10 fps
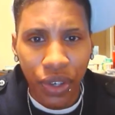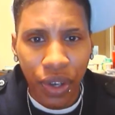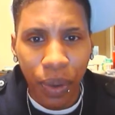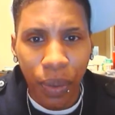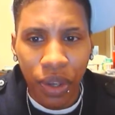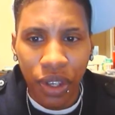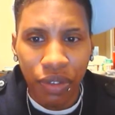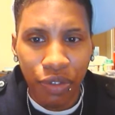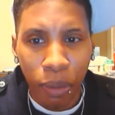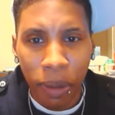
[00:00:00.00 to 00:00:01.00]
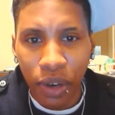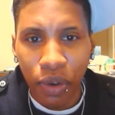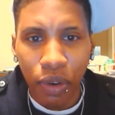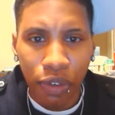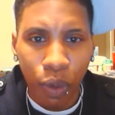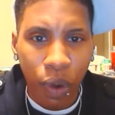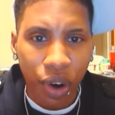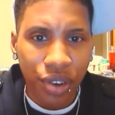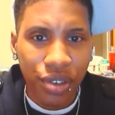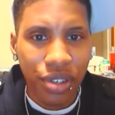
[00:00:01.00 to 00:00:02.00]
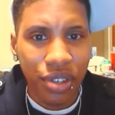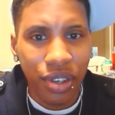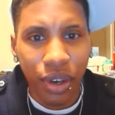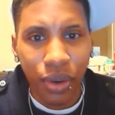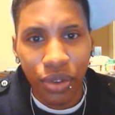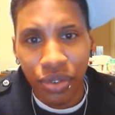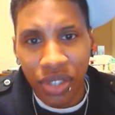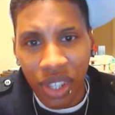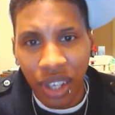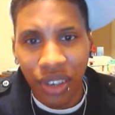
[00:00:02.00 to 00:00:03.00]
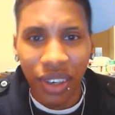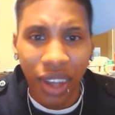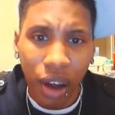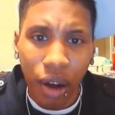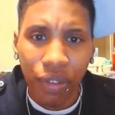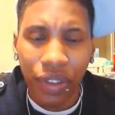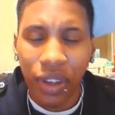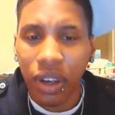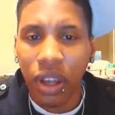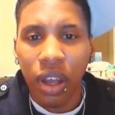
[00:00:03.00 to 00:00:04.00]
you know, when for better or for worse, you know, through sick and health, and